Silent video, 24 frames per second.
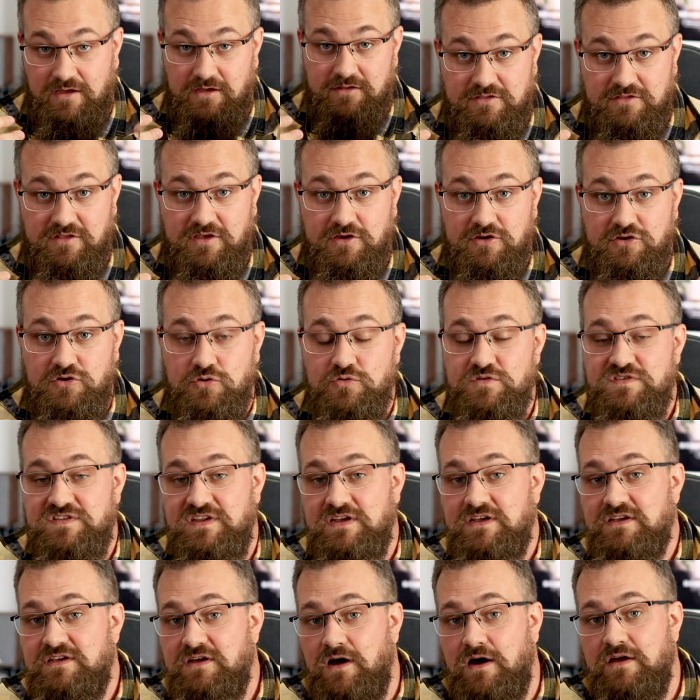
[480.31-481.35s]
the
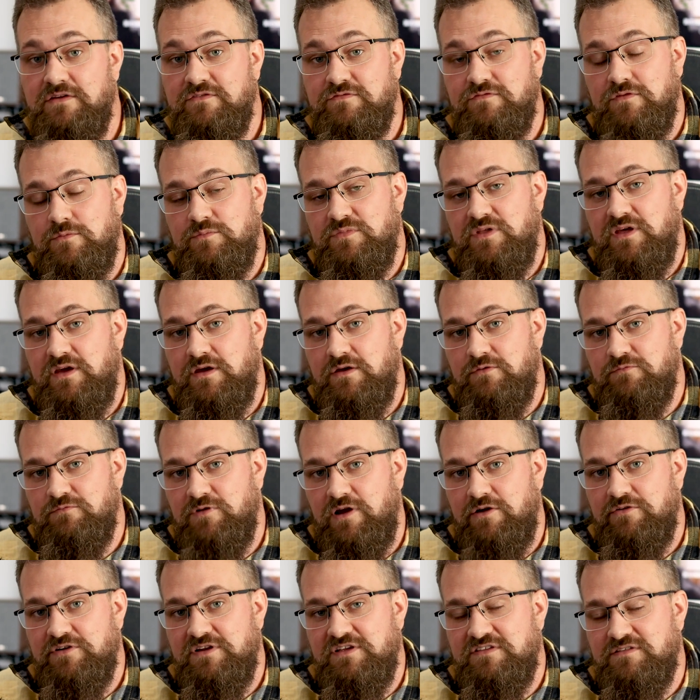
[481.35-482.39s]
acoustic cut from their
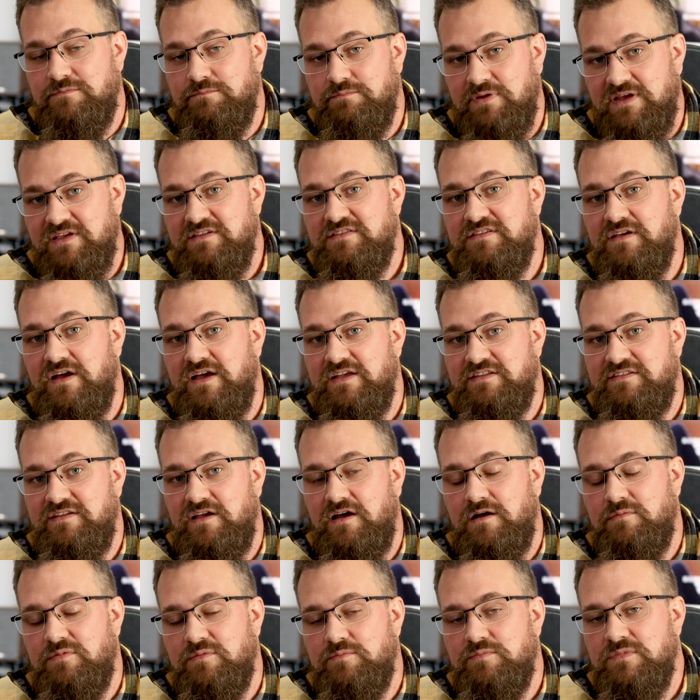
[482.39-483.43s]
Rarities and B-Sides
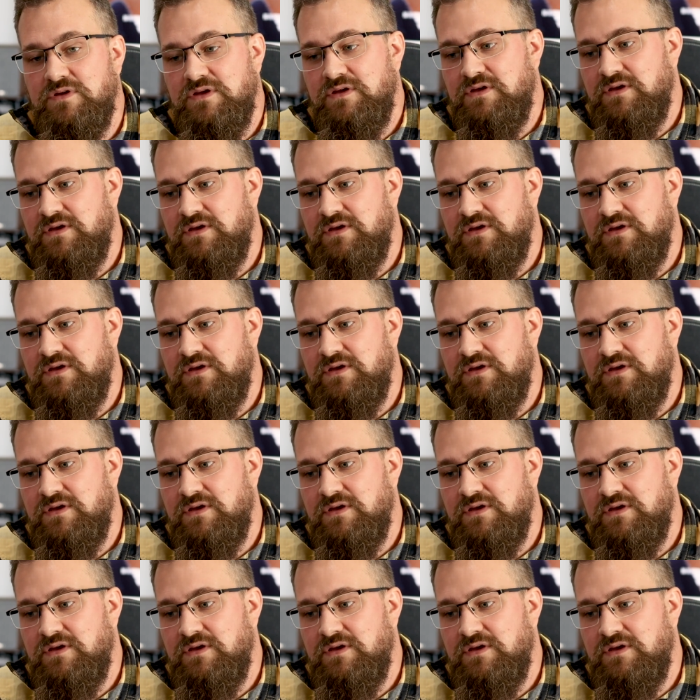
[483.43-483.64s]
album,